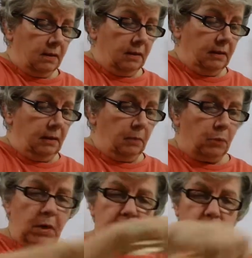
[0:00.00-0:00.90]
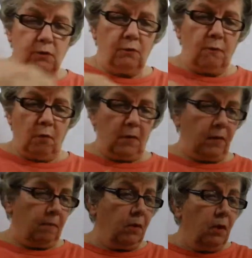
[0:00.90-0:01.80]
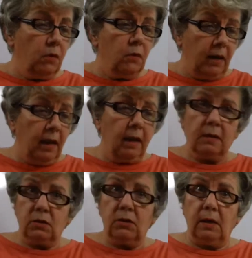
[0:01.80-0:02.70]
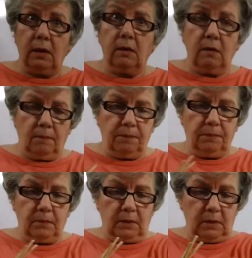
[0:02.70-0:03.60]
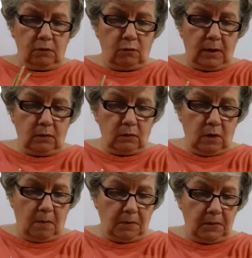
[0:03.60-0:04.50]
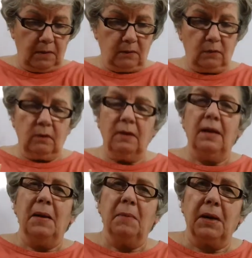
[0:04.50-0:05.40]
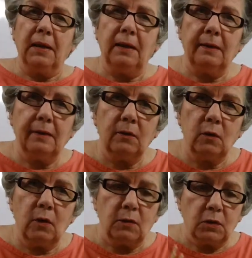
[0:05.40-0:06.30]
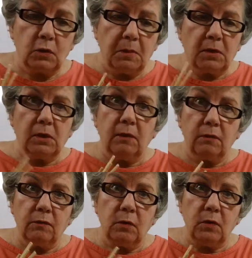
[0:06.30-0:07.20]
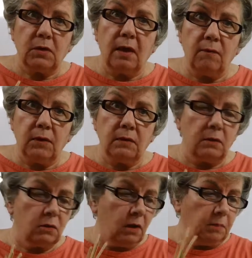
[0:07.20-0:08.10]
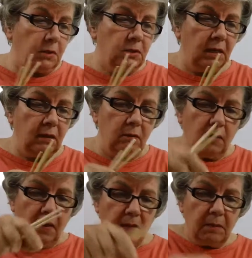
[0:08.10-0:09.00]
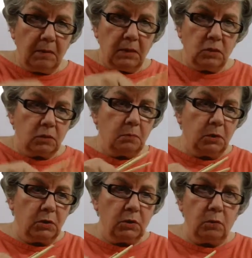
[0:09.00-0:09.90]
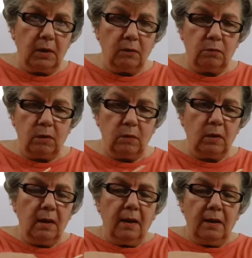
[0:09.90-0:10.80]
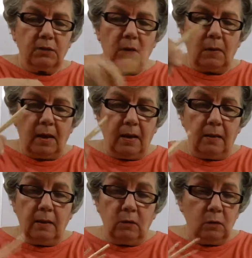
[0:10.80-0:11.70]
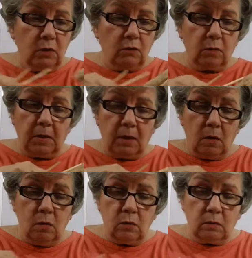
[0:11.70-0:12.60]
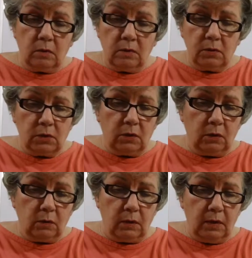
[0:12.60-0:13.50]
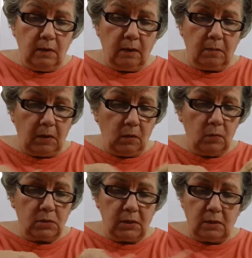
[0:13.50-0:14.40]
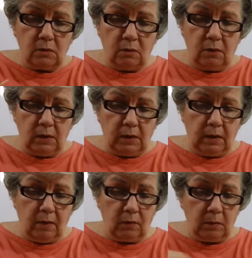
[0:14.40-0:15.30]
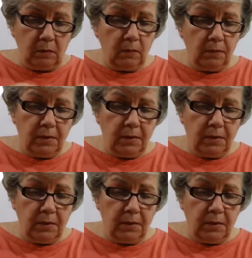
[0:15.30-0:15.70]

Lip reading: little braces for them. You can stick a dish right on top of the other, but I get a little nervous, especially if the food is heavy in the top container, that it might just push its way through. So I do this for my own security and my own sense of feeling comfortable